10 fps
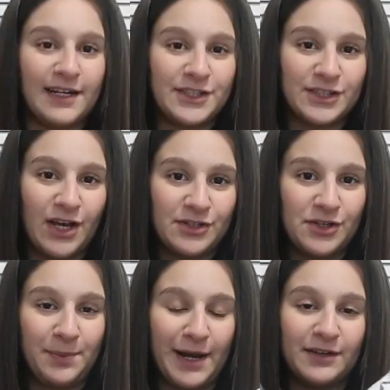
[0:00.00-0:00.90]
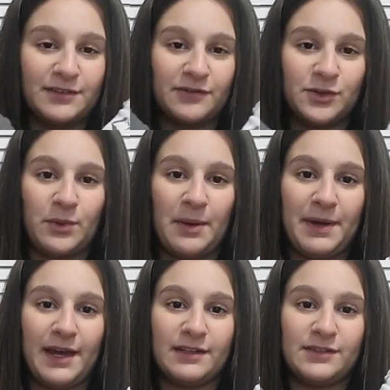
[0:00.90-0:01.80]
And I just got 2 pairs of
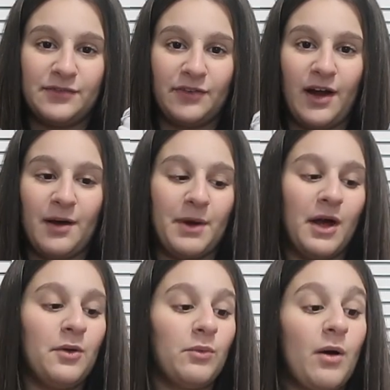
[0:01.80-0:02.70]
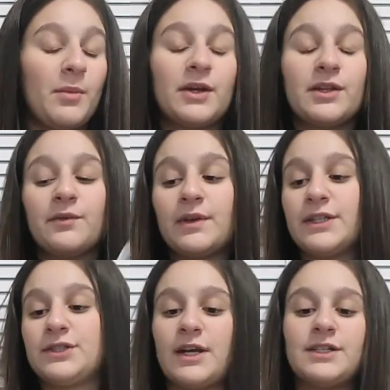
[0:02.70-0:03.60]
sweatpants from Walmart. They're
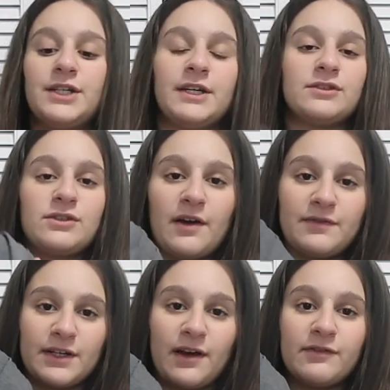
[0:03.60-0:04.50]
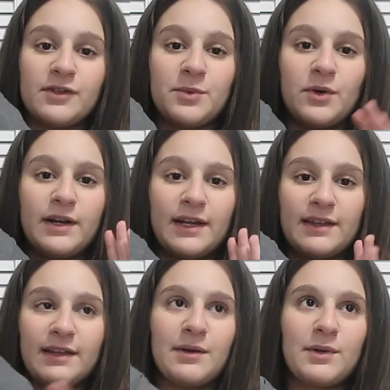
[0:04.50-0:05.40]
really stretchy and soft and comfortable, and I
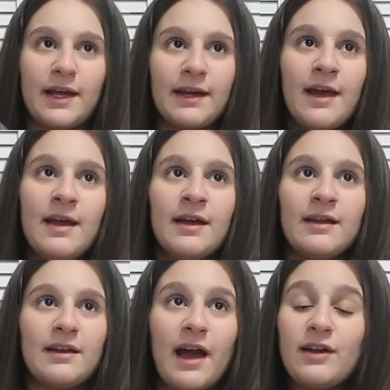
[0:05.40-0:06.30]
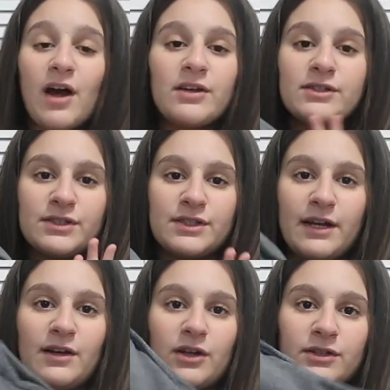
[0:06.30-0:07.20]
think they were like $9 or
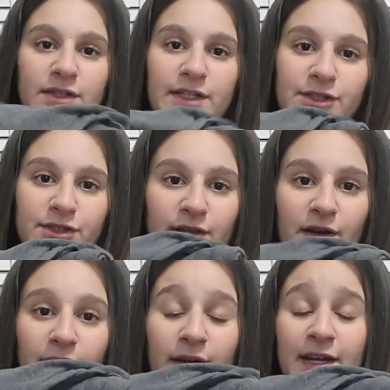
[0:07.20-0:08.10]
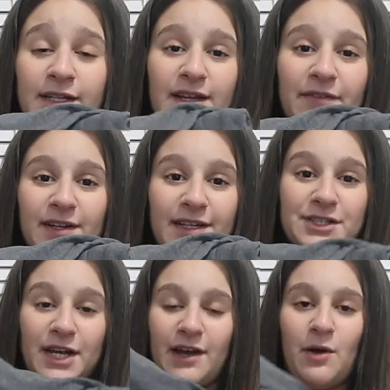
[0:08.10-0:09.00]
$10 each. So definitely
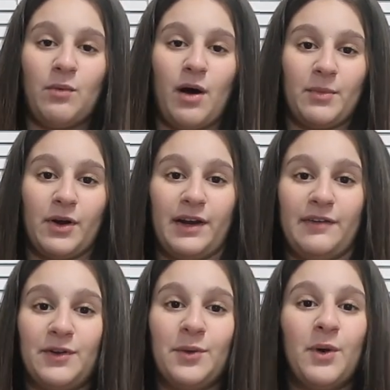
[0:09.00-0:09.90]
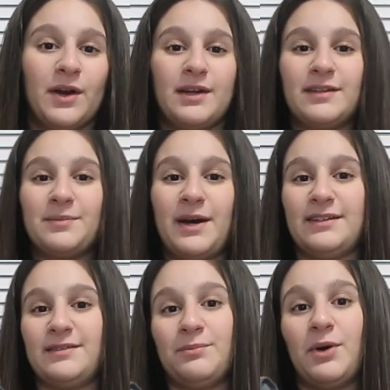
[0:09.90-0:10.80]
check out Walmart if you're wanting to
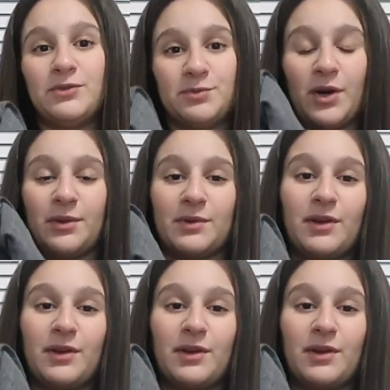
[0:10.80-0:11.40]
buy some postpartum